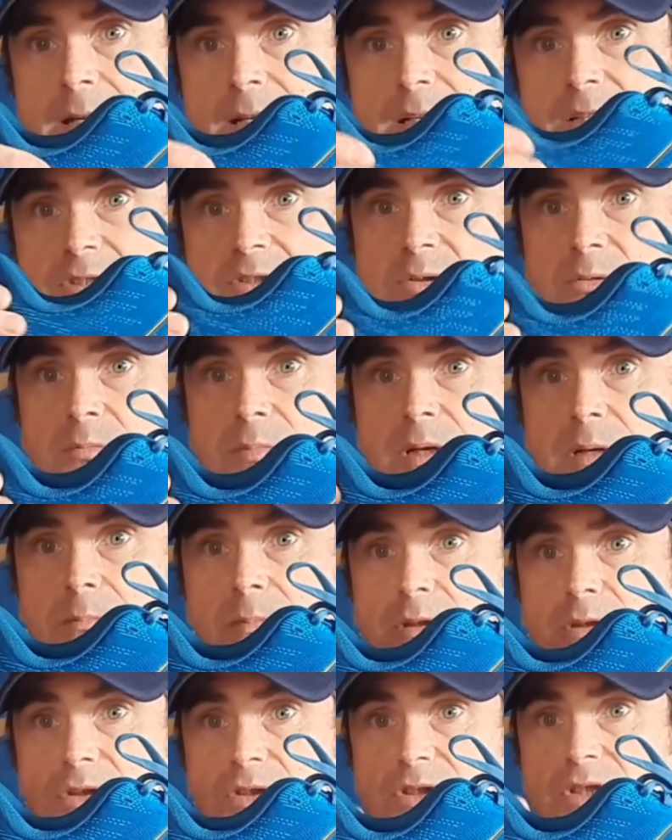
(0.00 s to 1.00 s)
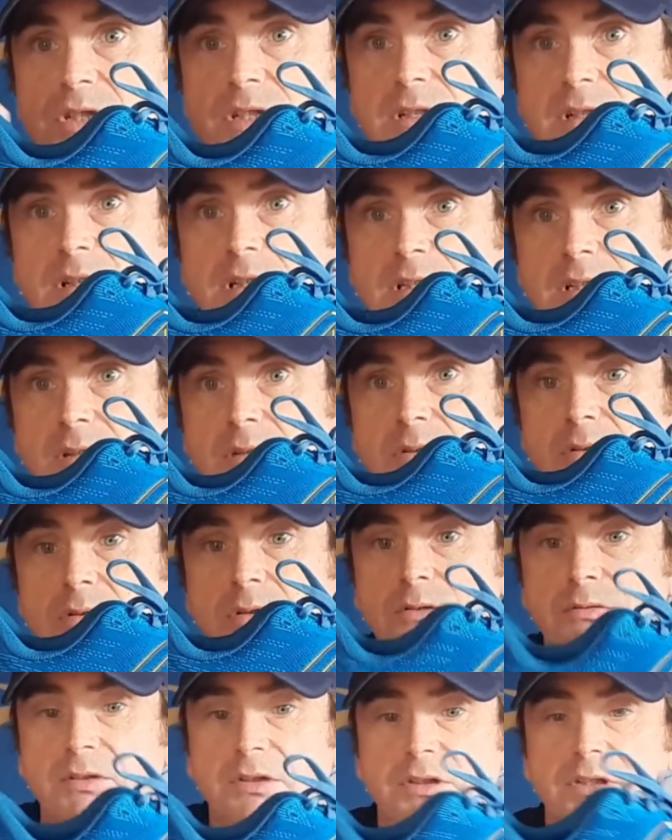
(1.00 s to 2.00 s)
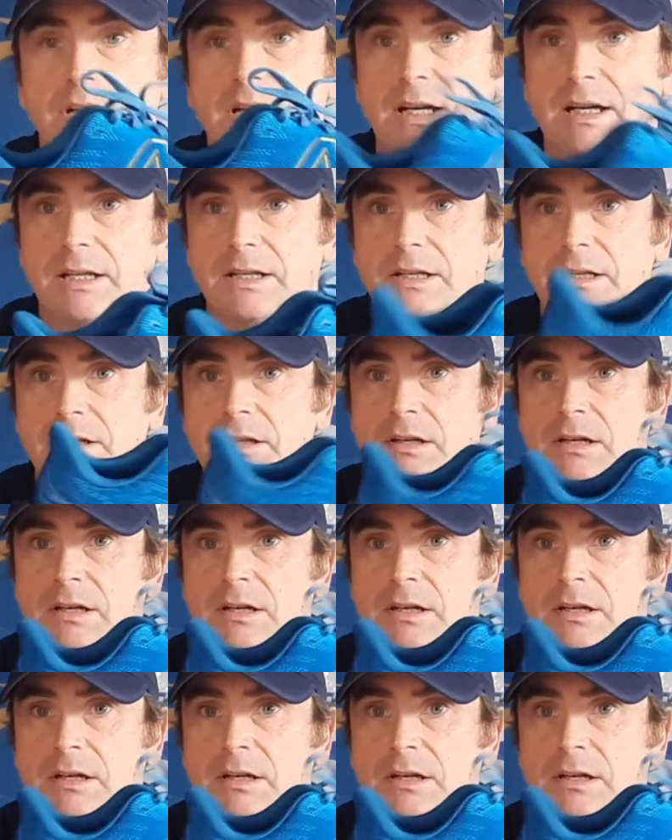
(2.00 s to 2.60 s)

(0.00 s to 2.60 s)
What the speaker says: some people just didn't like the look of it, and